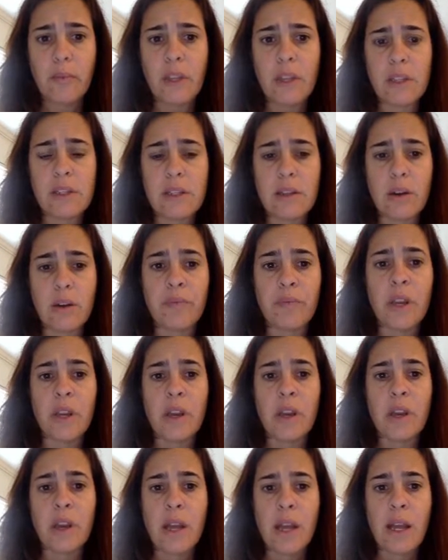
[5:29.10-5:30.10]
So,
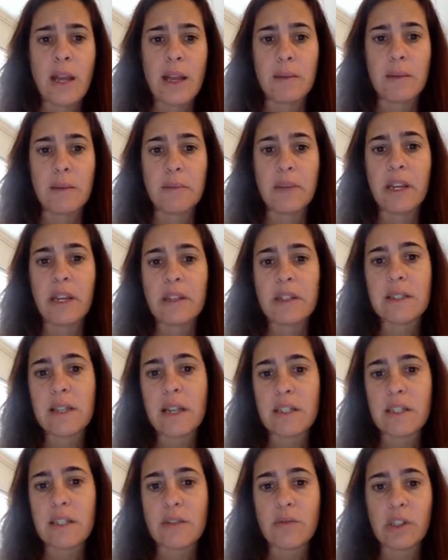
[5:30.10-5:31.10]
el viernes
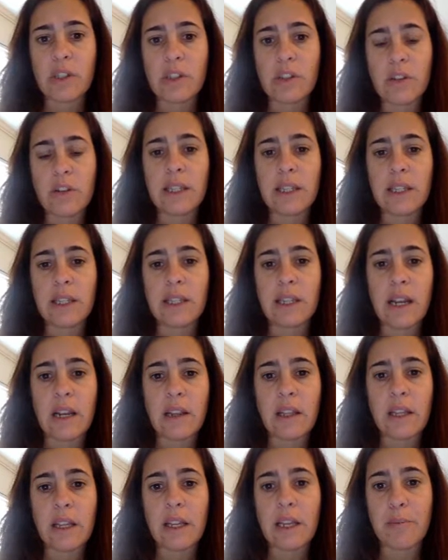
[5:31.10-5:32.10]
a las 4 de la
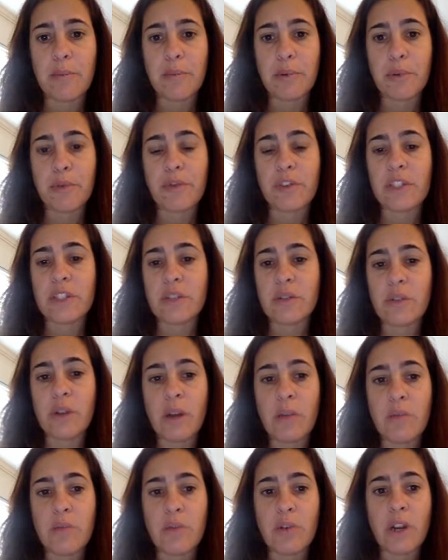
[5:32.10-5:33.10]
tarde, la
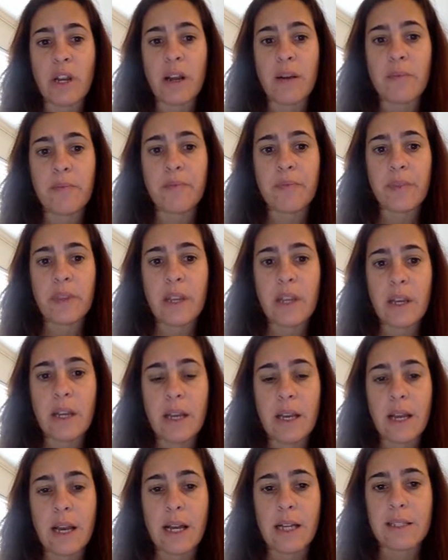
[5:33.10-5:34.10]
profesora Mora
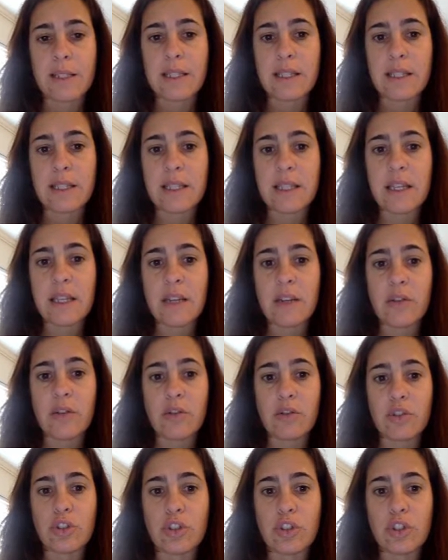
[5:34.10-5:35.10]
asistir,
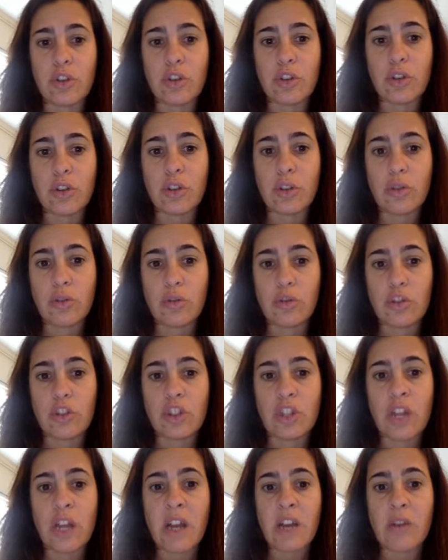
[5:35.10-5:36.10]

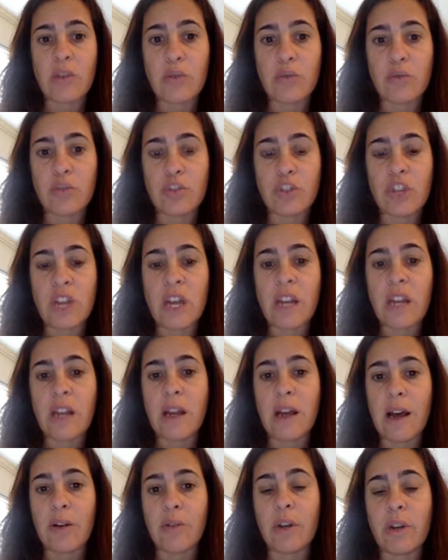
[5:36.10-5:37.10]
costar, usar
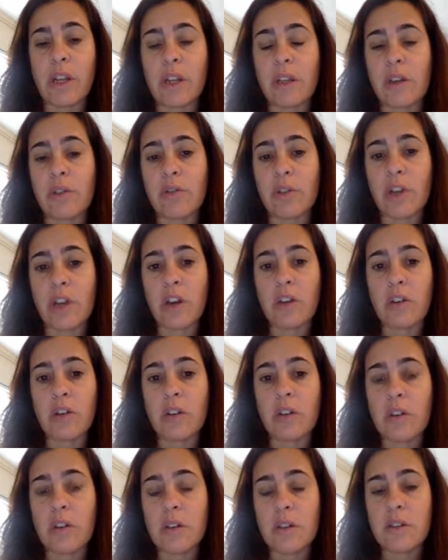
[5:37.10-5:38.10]
a una reunión.
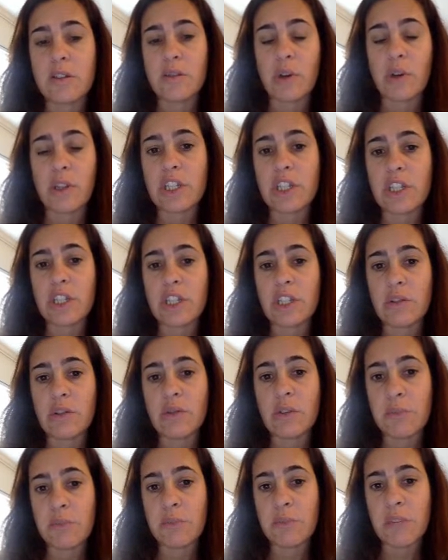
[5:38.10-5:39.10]
So what did she
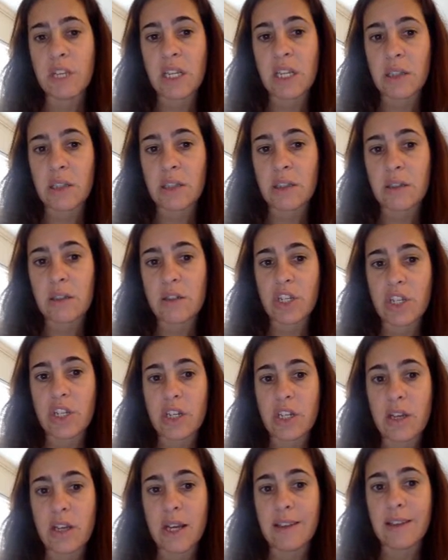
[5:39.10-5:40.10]
do in a meeting?
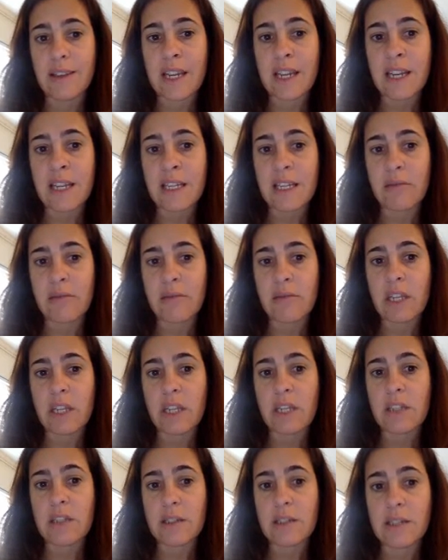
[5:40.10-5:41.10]
She attended,
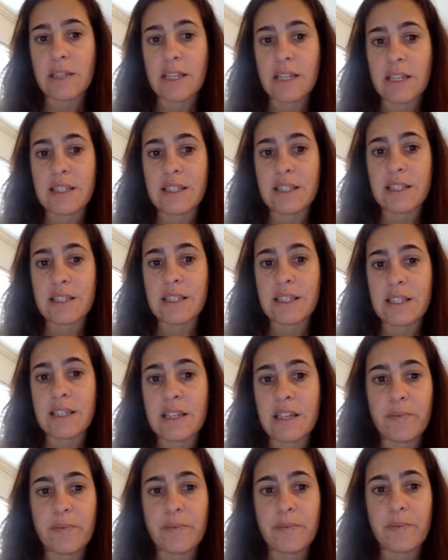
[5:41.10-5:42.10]
right? Sí,
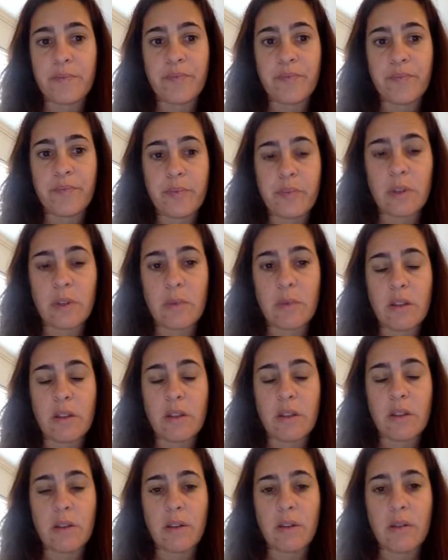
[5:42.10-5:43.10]
asistir.
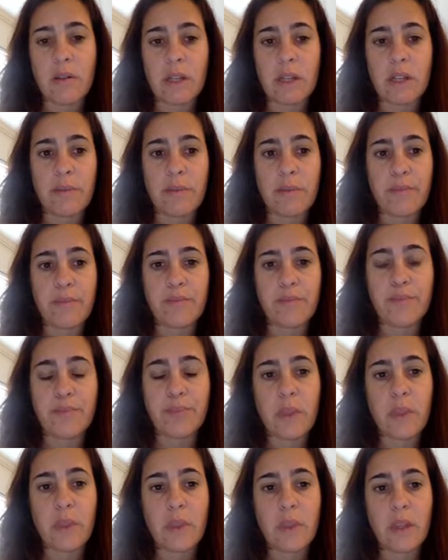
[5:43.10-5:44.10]
Vamos a hacerlo aquí.
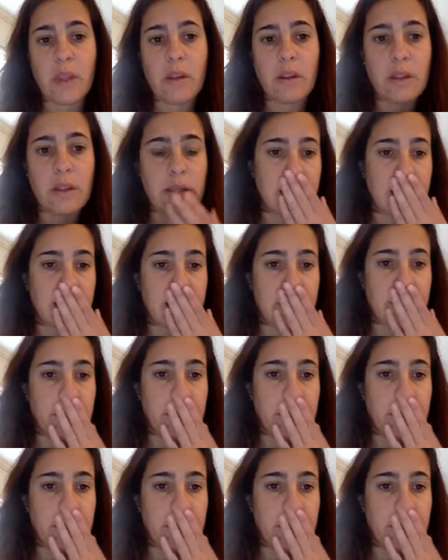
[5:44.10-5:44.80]
Let's see.